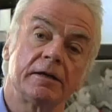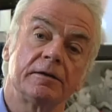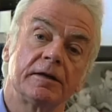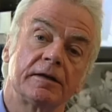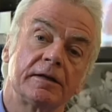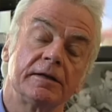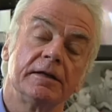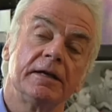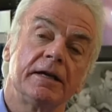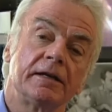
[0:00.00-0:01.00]
in a
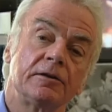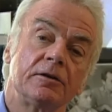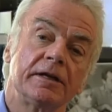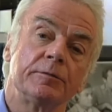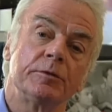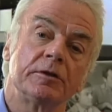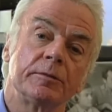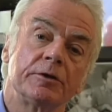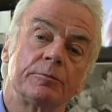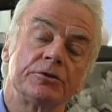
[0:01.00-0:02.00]
little
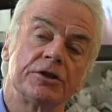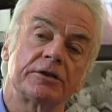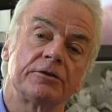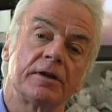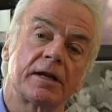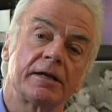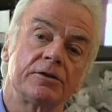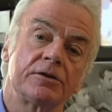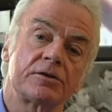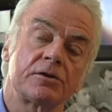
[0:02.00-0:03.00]
8mm projector that I
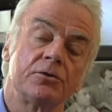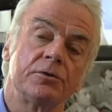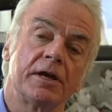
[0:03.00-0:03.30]
could slow